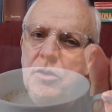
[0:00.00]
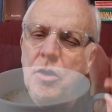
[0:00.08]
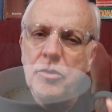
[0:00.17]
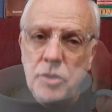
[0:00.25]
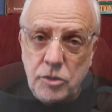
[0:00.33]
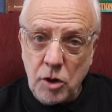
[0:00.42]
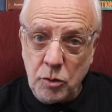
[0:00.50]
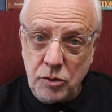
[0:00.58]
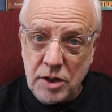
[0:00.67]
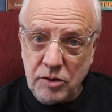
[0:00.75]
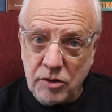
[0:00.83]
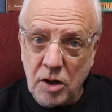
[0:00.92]
not that those
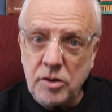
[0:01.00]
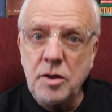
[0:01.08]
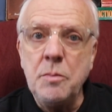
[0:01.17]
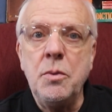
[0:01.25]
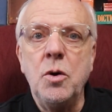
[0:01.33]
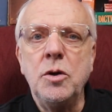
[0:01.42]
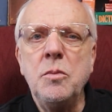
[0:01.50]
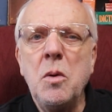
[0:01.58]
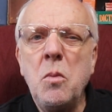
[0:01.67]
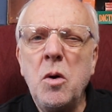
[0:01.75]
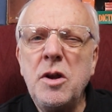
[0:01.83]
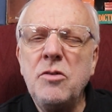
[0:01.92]
things aren't important,
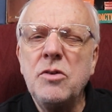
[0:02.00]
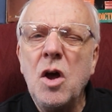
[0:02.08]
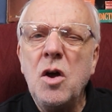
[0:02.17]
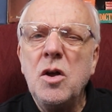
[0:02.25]
but what is